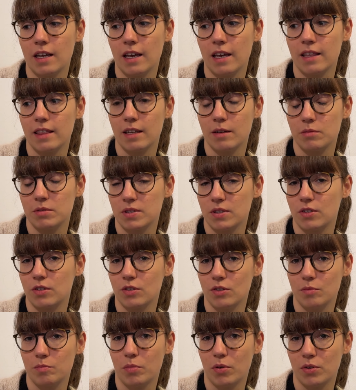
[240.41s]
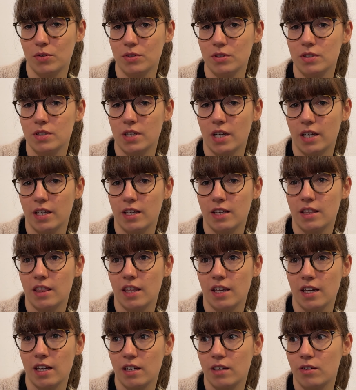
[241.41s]
and that was a good point. I
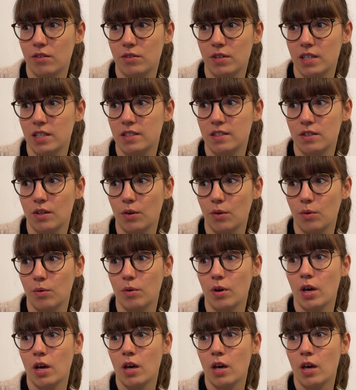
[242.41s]
think I only saw